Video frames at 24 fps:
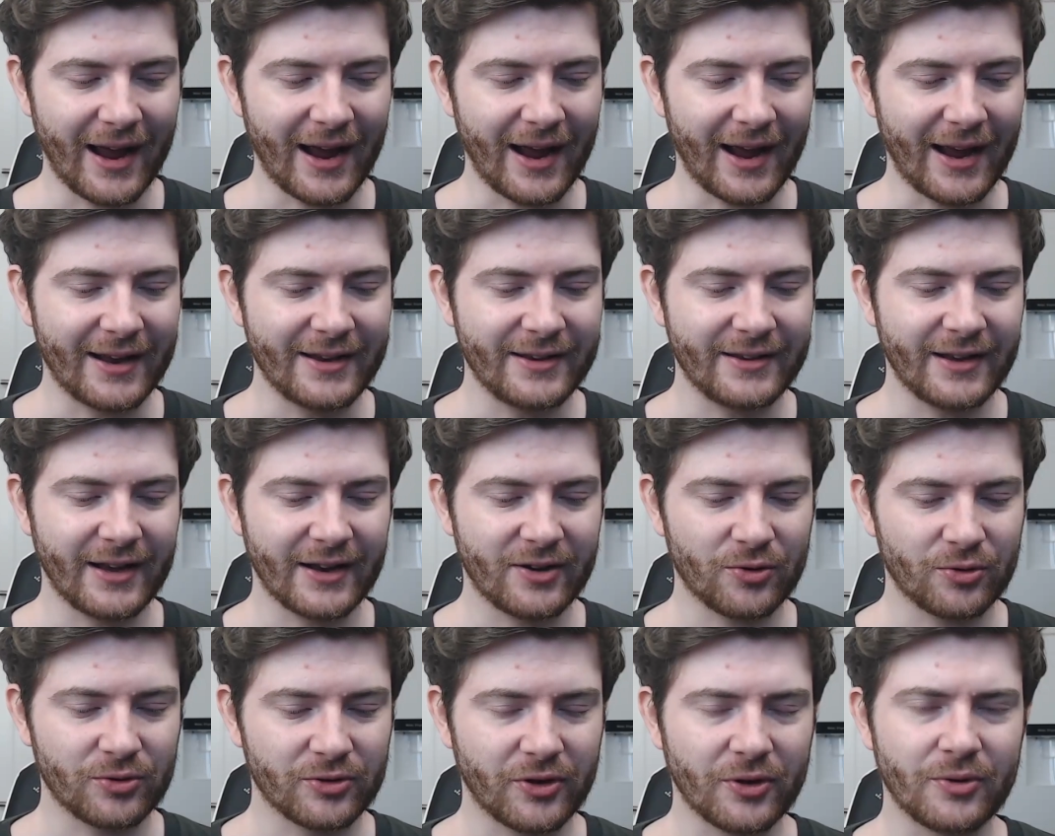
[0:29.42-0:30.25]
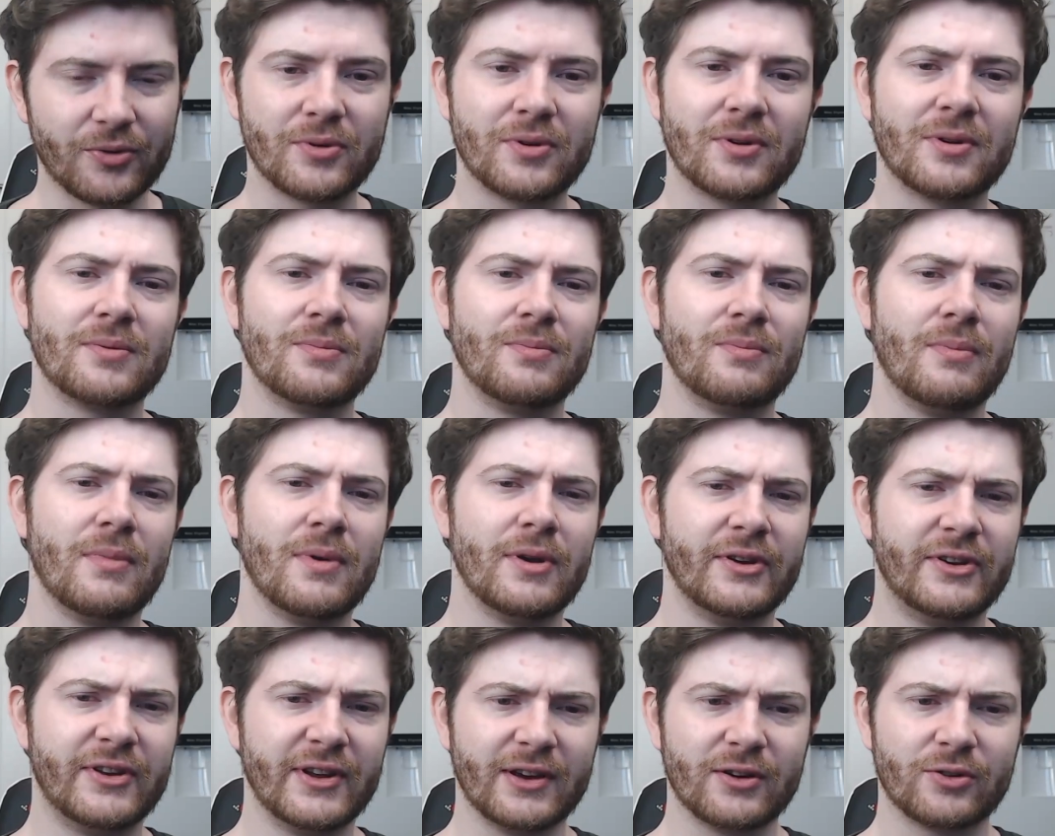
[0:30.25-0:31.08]
and yet also
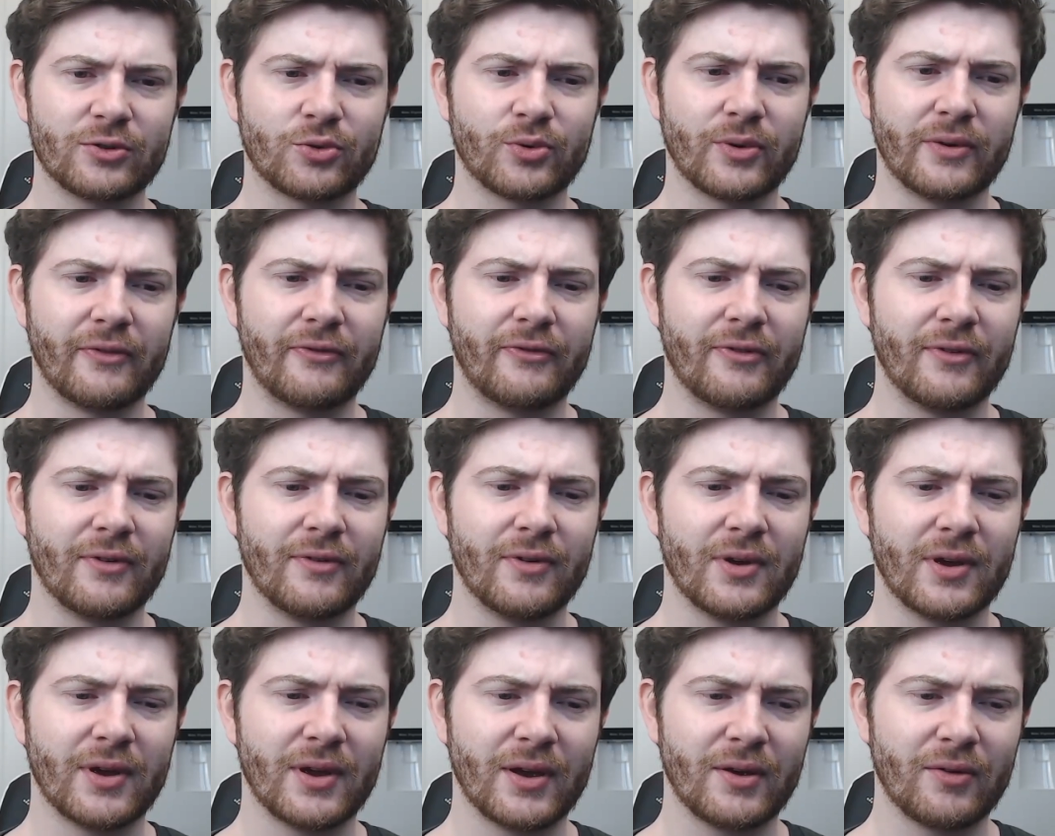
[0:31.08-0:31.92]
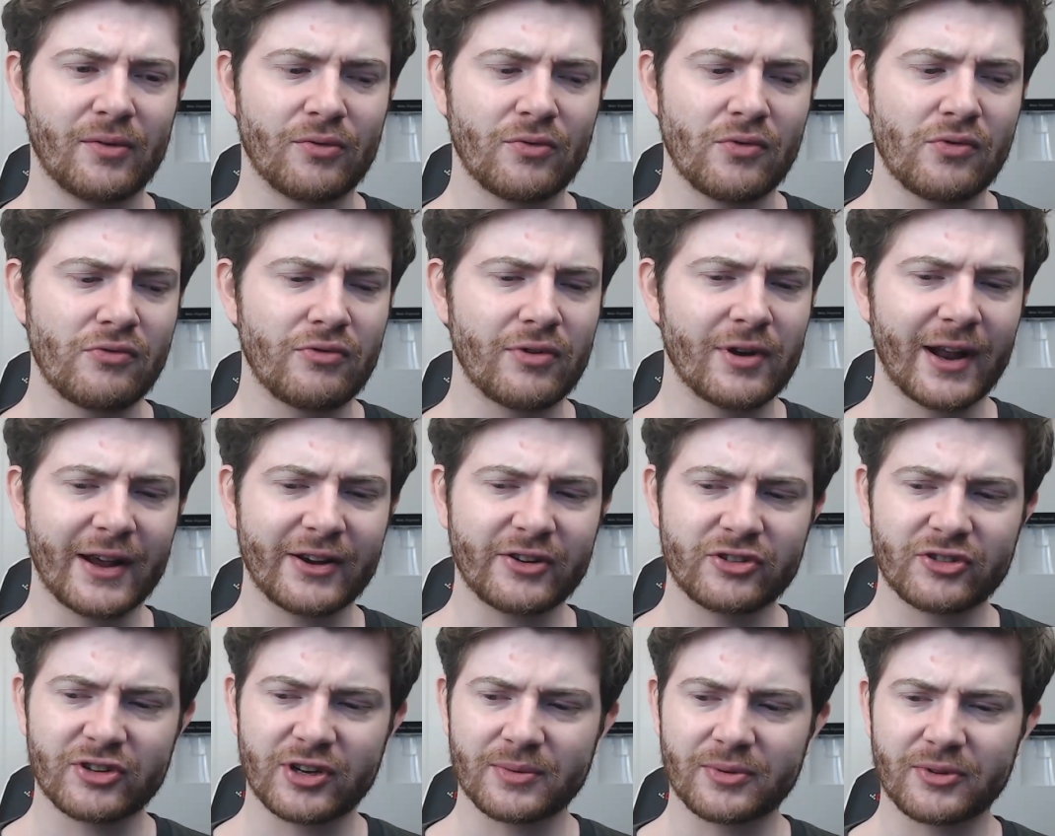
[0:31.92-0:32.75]
deals with
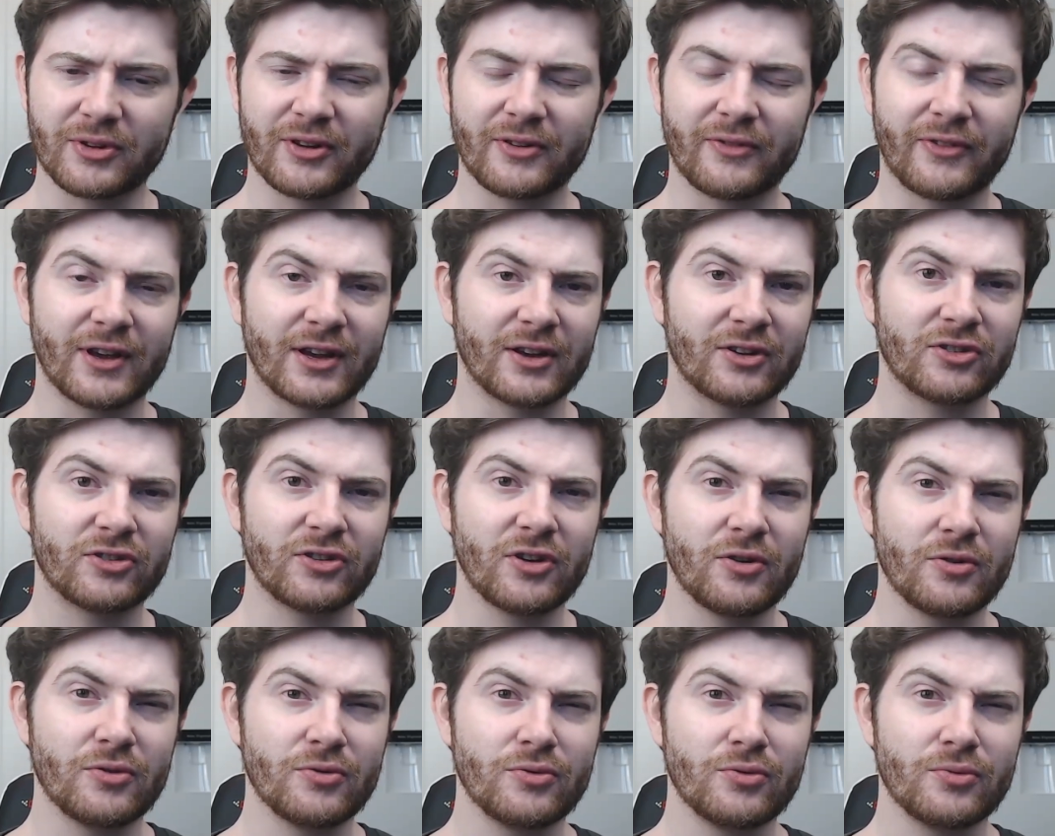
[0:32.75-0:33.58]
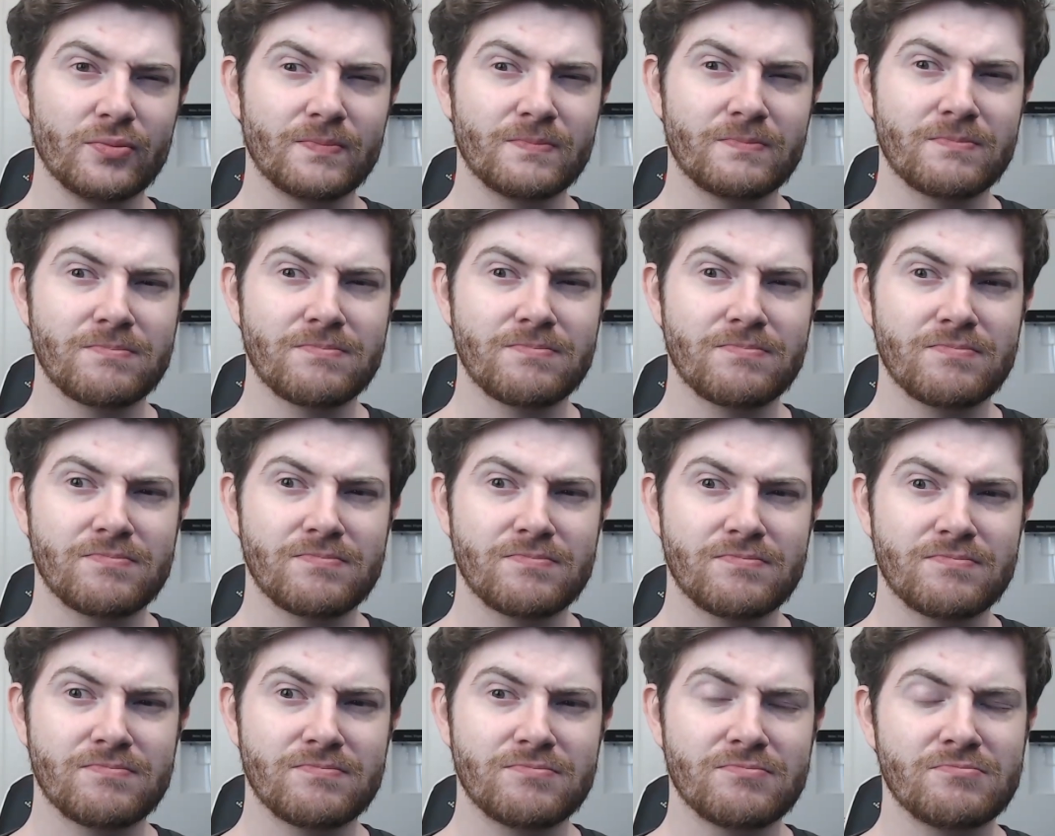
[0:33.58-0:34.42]
relationships and the things so
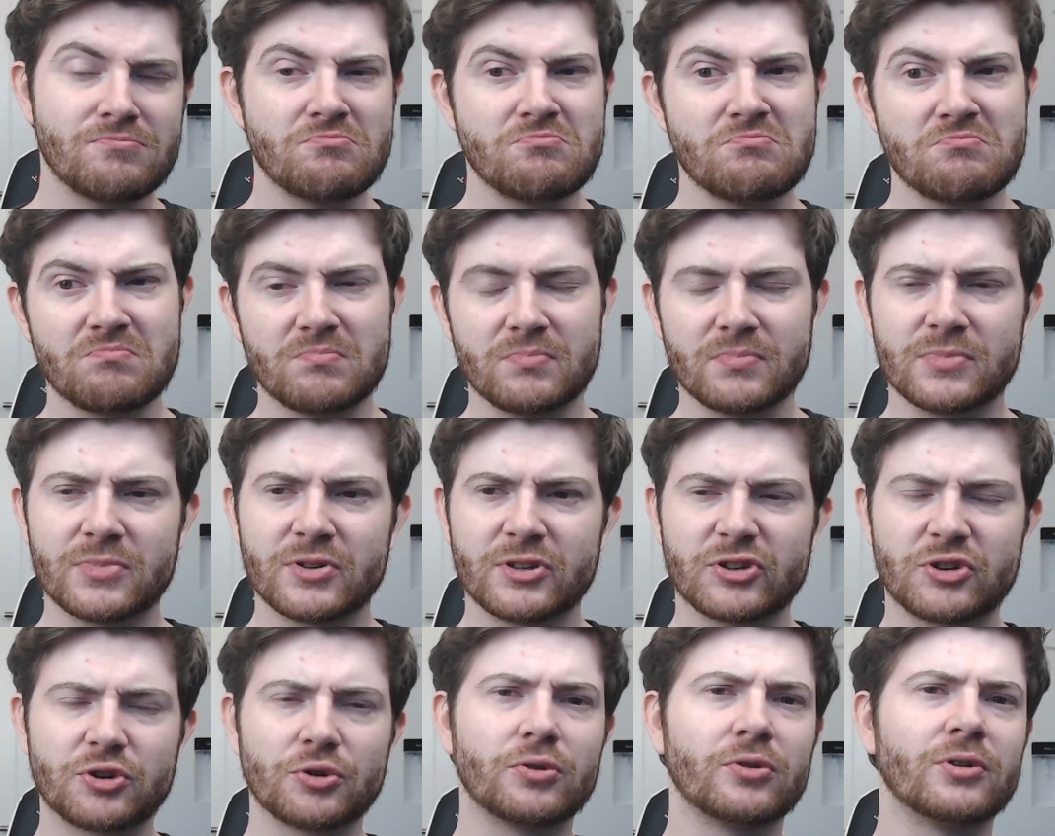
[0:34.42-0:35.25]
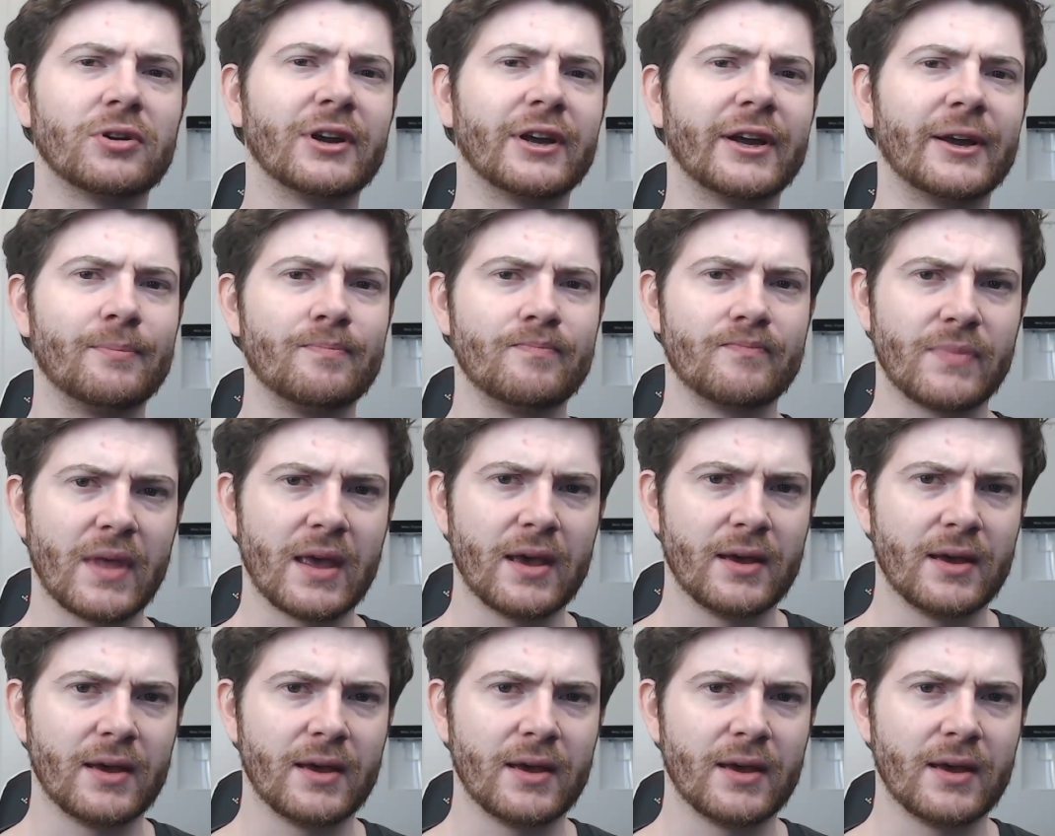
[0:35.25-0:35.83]
maturely.